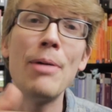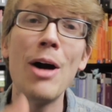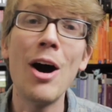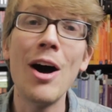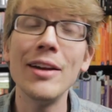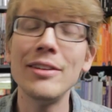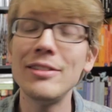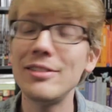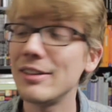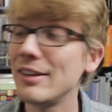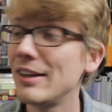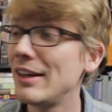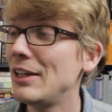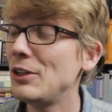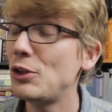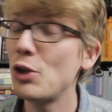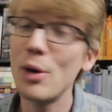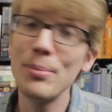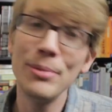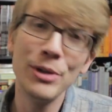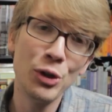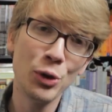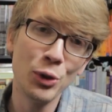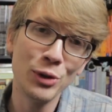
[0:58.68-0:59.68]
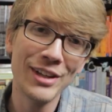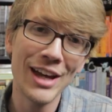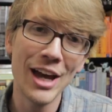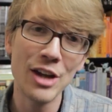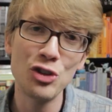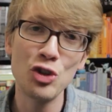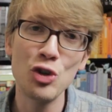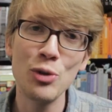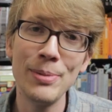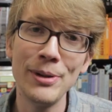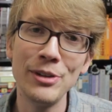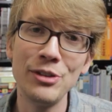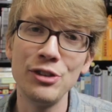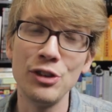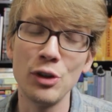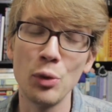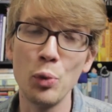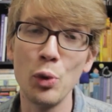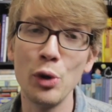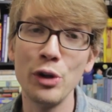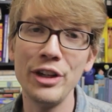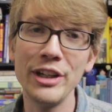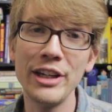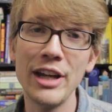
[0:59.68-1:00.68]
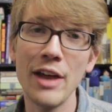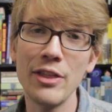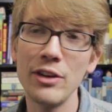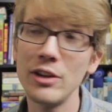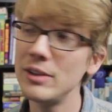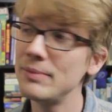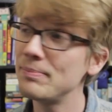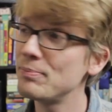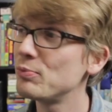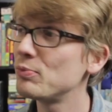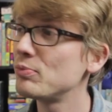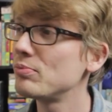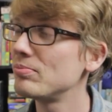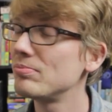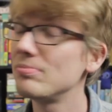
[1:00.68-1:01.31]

My boss, he told me to attach two pieces of wood together.